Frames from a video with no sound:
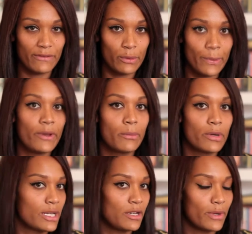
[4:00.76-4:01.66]
if you were putting them
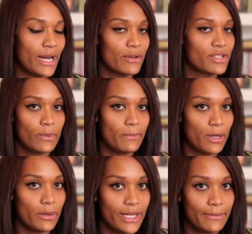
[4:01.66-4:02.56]
on anyone else, I wouldn't
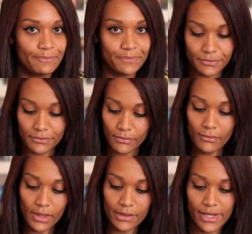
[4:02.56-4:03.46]
blow on it.
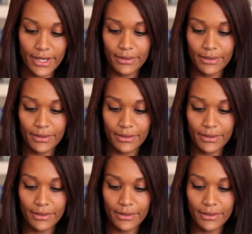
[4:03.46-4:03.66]
So